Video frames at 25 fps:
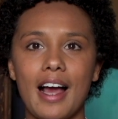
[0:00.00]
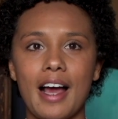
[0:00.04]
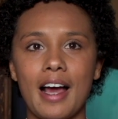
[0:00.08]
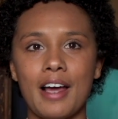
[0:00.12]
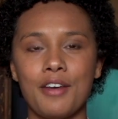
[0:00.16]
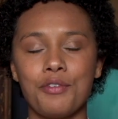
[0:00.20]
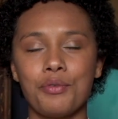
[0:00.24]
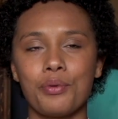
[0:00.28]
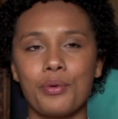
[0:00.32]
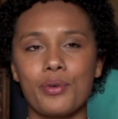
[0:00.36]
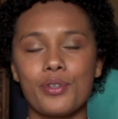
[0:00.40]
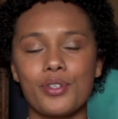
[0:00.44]

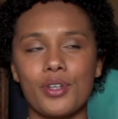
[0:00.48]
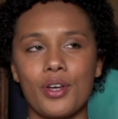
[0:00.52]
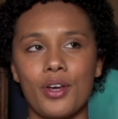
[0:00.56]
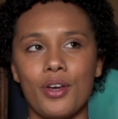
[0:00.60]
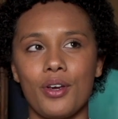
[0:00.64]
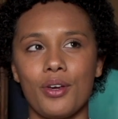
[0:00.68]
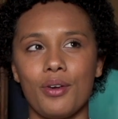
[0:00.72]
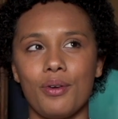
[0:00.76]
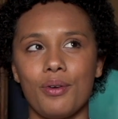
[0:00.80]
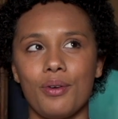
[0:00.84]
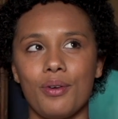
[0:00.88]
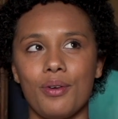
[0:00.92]
And
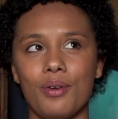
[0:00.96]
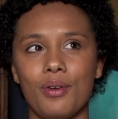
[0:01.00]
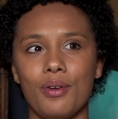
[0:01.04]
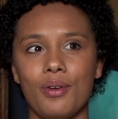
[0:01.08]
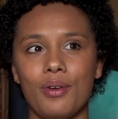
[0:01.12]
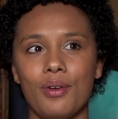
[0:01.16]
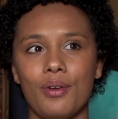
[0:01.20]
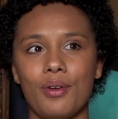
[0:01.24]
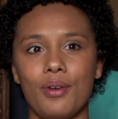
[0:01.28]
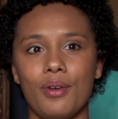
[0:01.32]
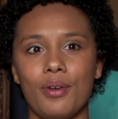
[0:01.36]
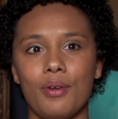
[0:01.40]
also,
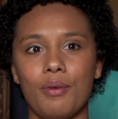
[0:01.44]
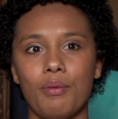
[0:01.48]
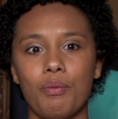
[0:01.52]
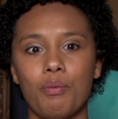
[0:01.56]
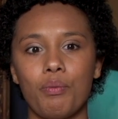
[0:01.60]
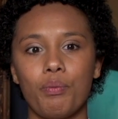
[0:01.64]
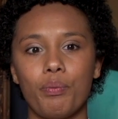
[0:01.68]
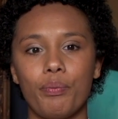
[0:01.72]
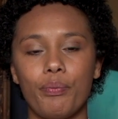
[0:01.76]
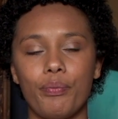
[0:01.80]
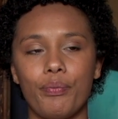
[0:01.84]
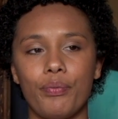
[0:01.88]

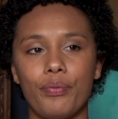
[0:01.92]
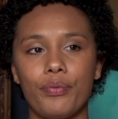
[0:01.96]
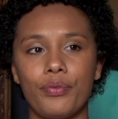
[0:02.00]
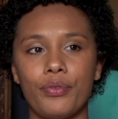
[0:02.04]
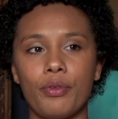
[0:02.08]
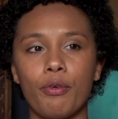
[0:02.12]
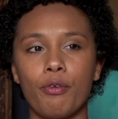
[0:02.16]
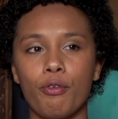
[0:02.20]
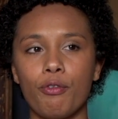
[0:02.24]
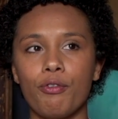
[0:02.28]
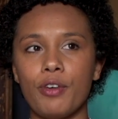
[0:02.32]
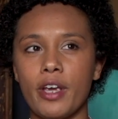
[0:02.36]

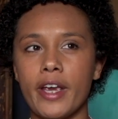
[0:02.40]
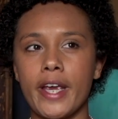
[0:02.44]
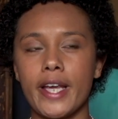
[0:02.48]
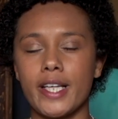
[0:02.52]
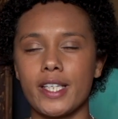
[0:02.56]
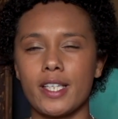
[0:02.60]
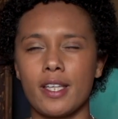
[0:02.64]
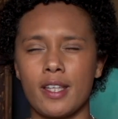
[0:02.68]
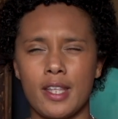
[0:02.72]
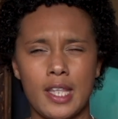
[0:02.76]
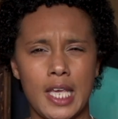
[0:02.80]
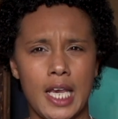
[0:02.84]
the fear
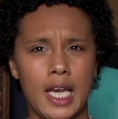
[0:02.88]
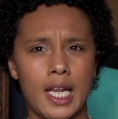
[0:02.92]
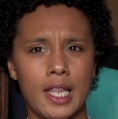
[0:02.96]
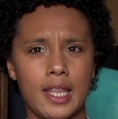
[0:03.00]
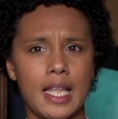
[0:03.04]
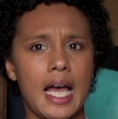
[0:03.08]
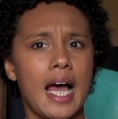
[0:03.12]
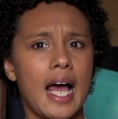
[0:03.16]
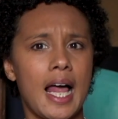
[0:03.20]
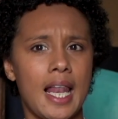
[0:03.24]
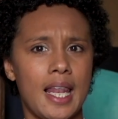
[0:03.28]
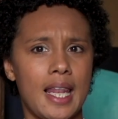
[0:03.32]
is the thing
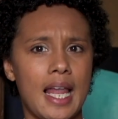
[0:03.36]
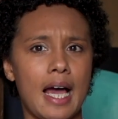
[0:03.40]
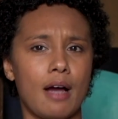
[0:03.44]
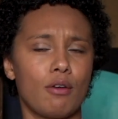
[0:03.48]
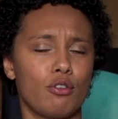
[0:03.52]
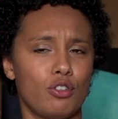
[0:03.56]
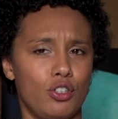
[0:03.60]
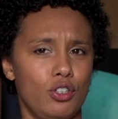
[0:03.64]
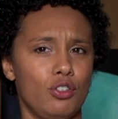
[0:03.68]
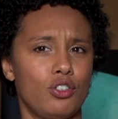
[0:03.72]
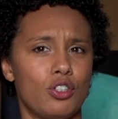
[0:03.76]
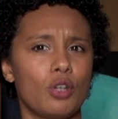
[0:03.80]
that
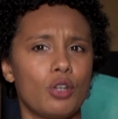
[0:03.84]
allows you